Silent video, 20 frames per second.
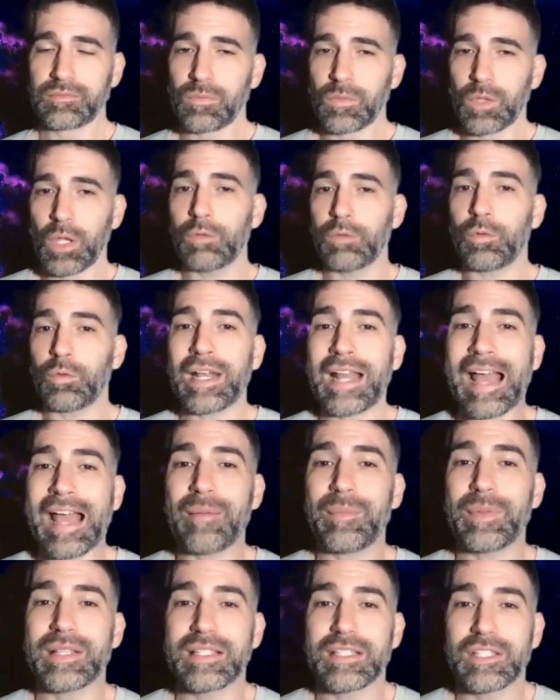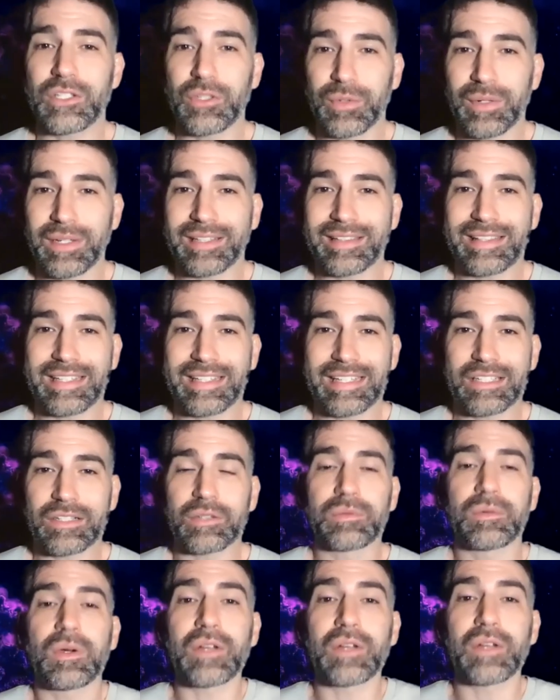of what happens during the
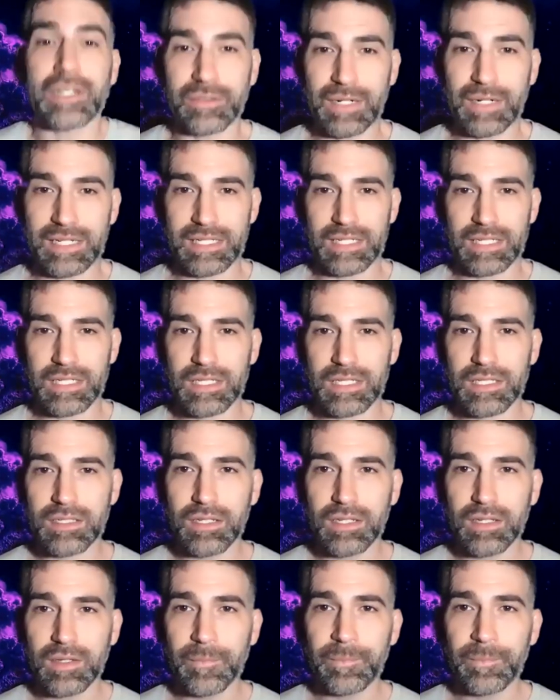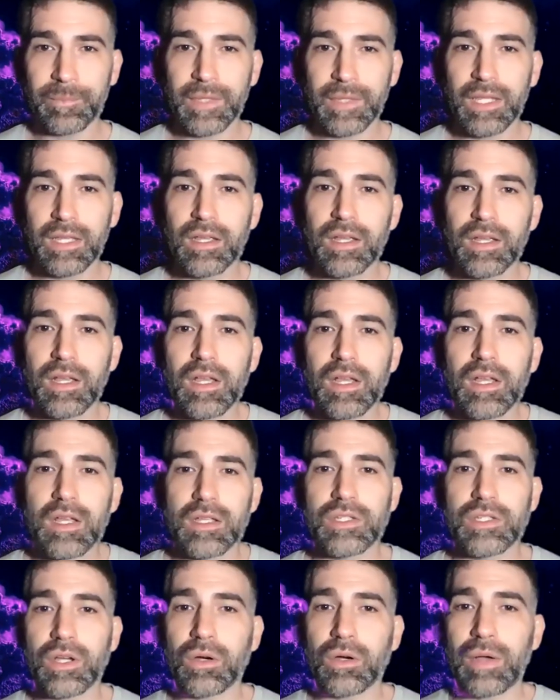Corona crisis.
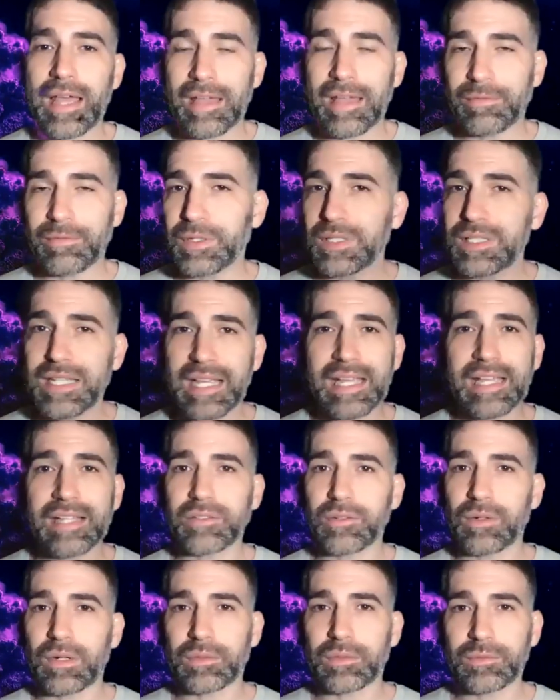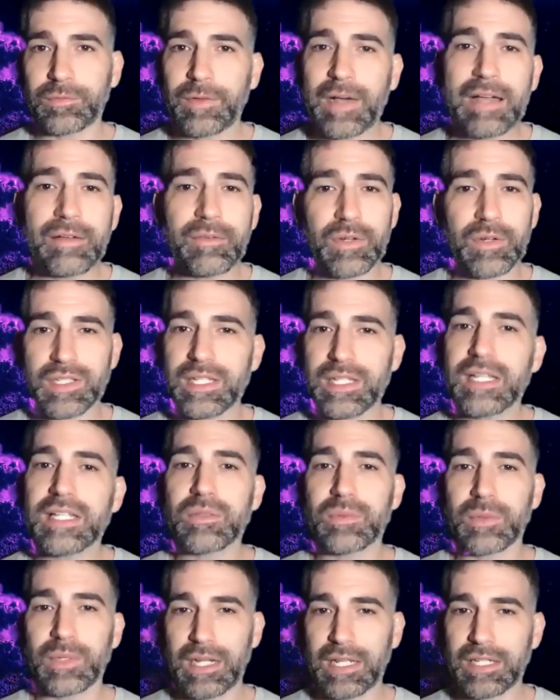So every day at around 5 or
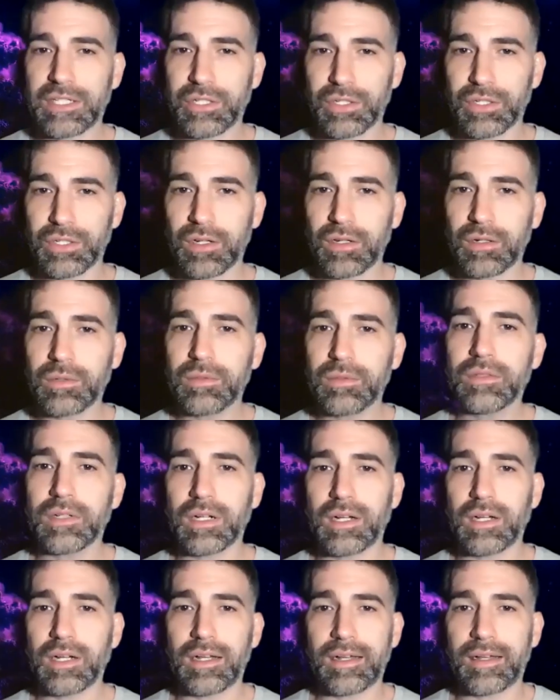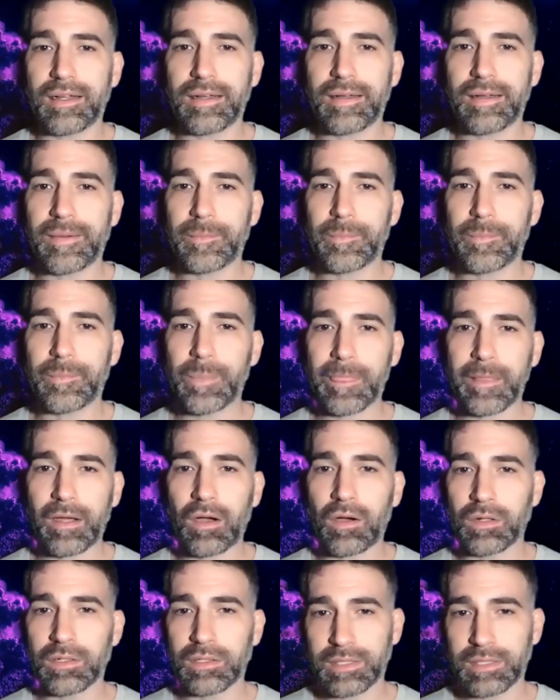6, we'll let you know
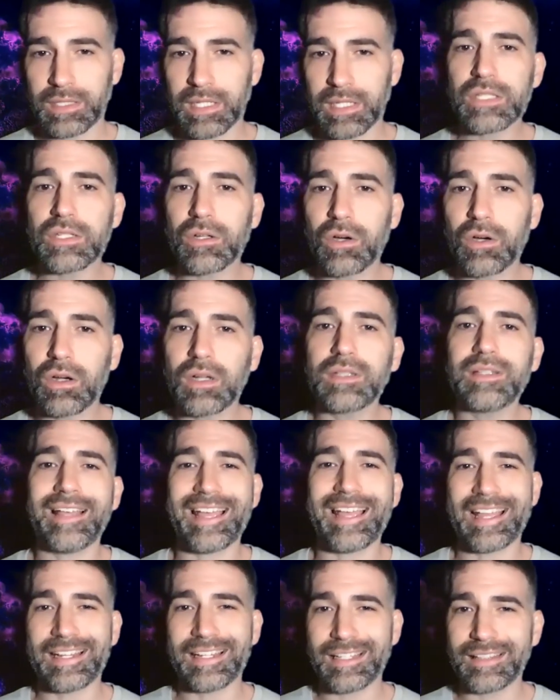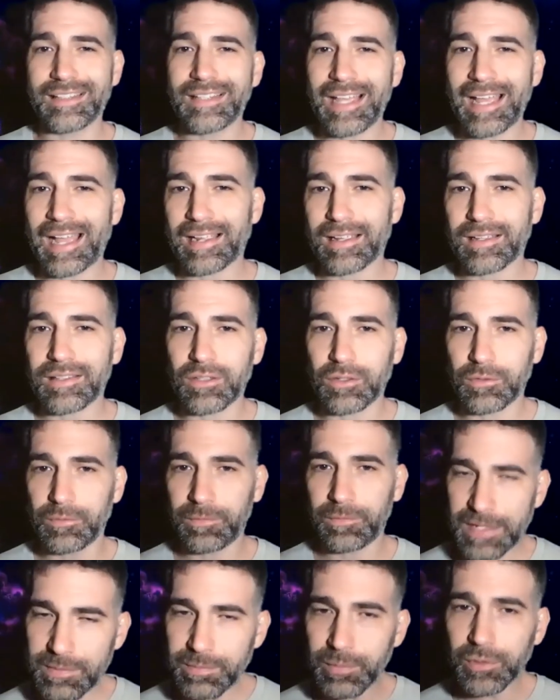on Discord and in the Hackathon
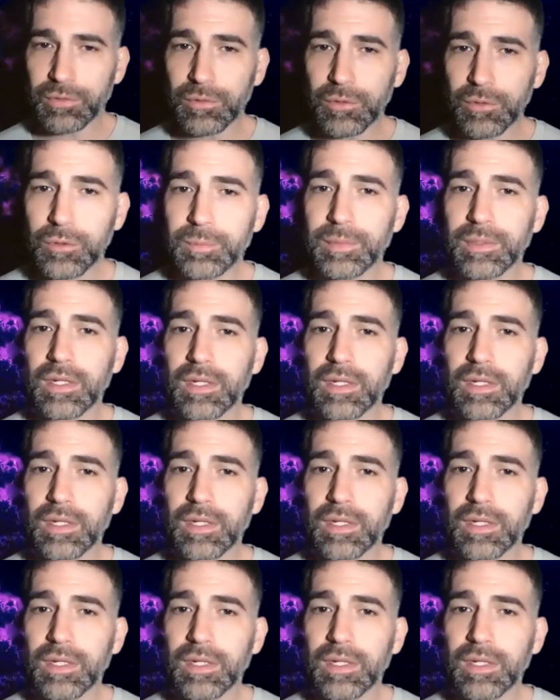Facebook group,